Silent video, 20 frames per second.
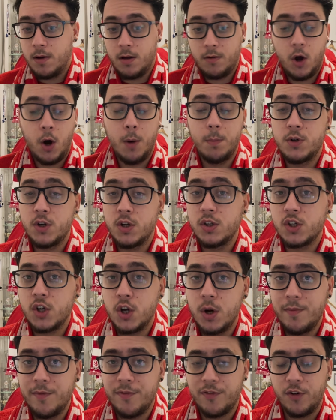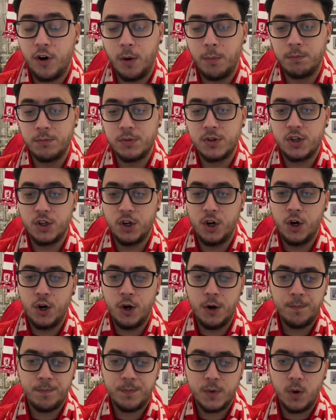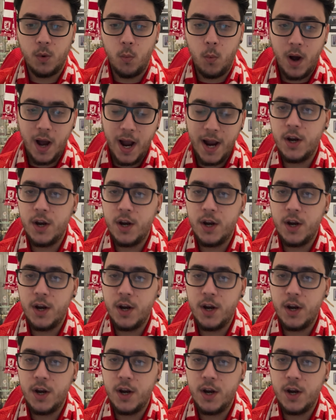options come from. So why